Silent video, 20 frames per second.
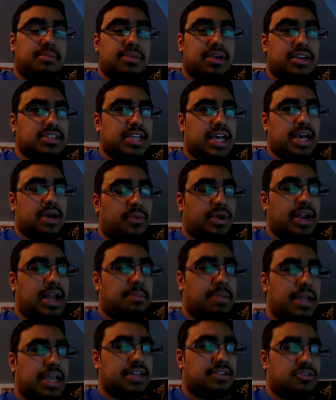because when I
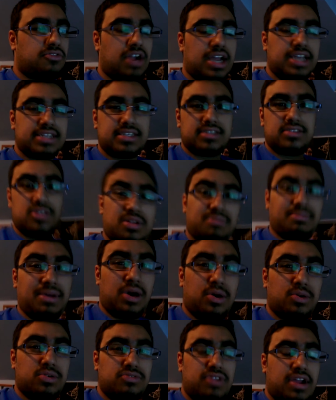played Crysis on my
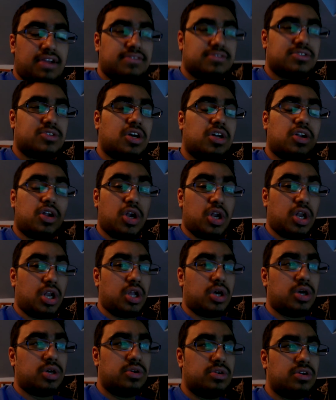old graphics card on
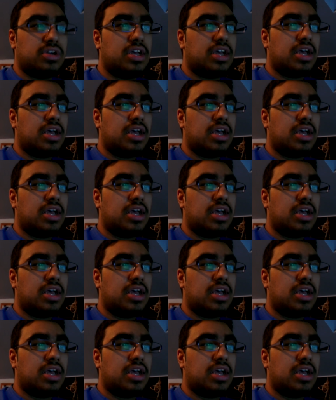low,